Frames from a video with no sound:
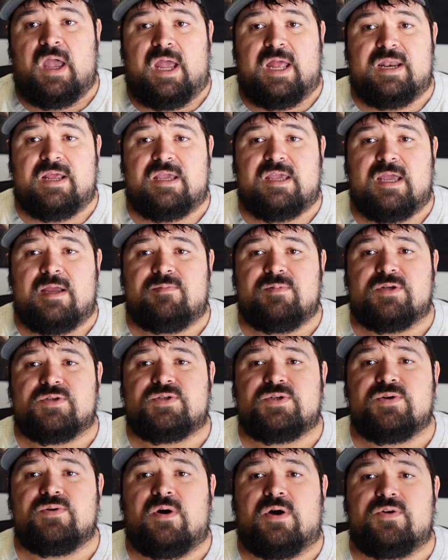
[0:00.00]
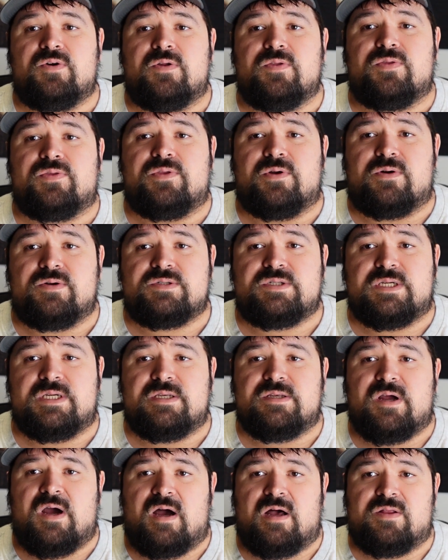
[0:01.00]
and it came to
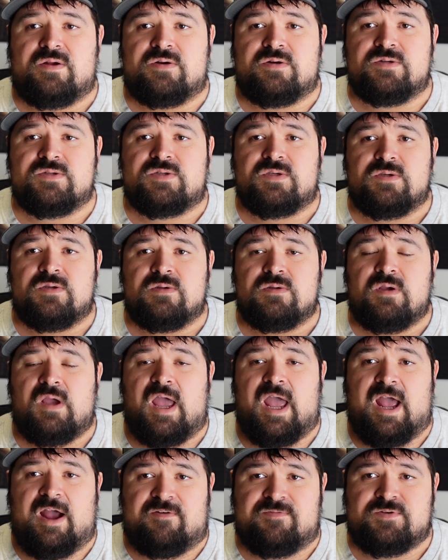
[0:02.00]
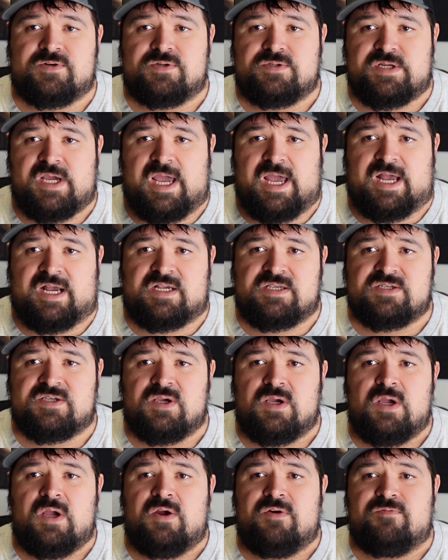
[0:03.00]
$213 after tax
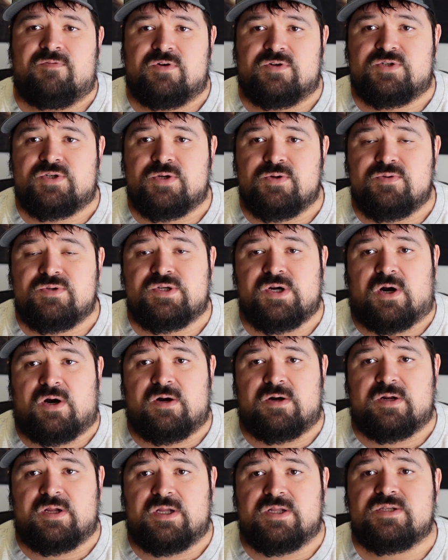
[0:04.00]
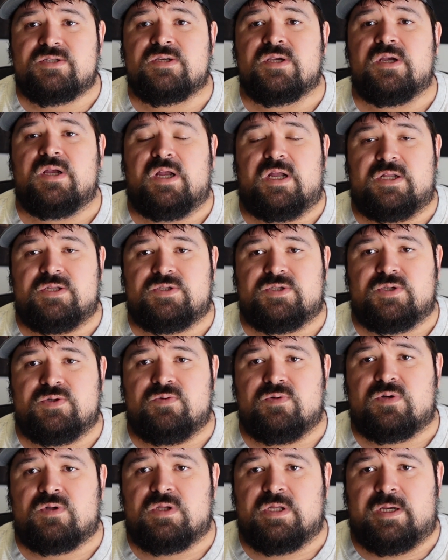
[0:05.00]
for two targets and
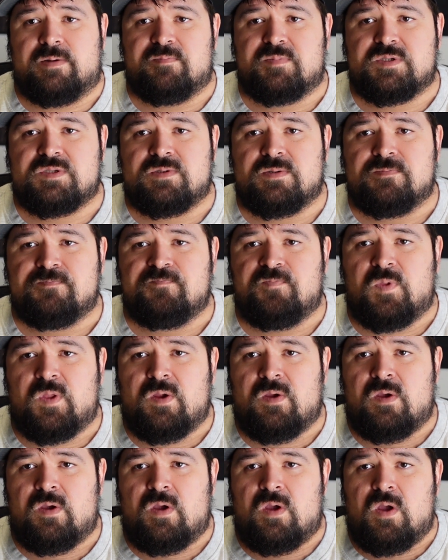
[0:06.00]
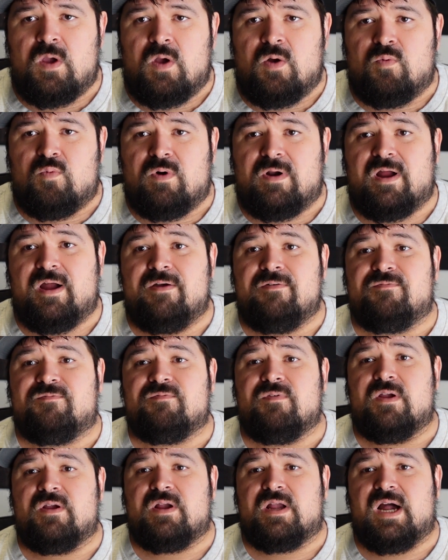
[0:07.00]
two clips. What
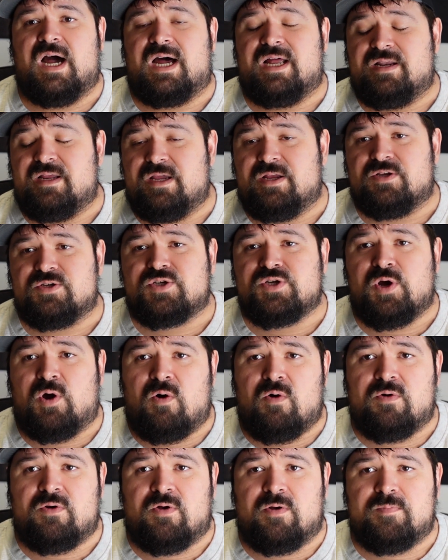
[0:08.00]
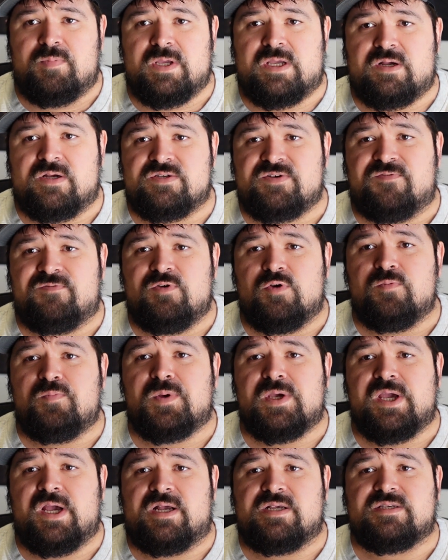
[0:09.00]
I've got in total because of
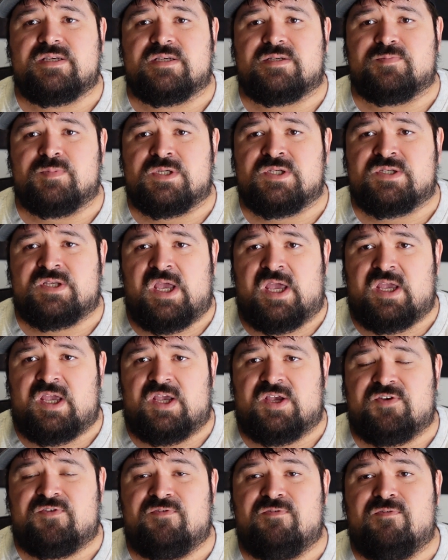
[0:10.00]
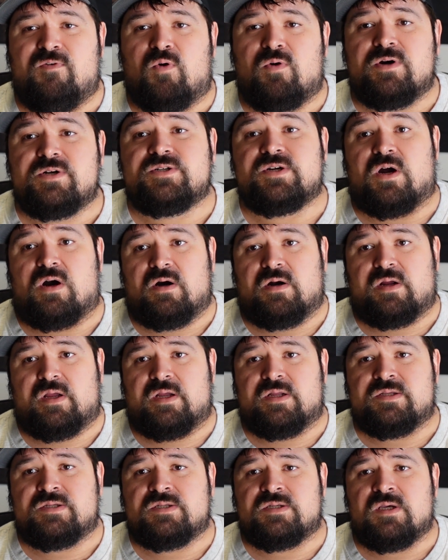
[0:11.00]
UPS's mistake is four
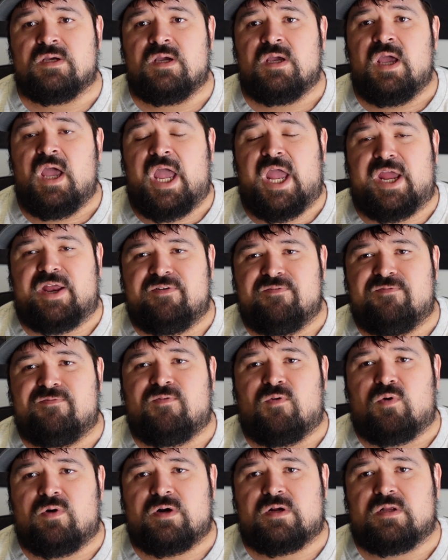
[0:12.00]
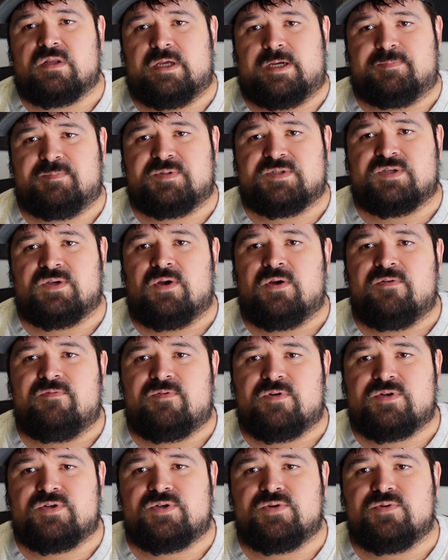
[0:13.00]
targets and four clips
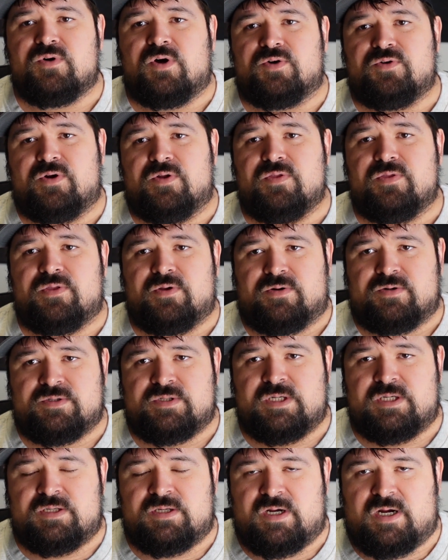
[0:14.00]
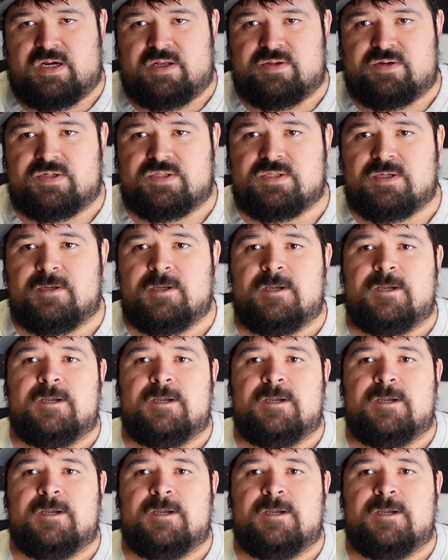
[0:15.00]
for $213.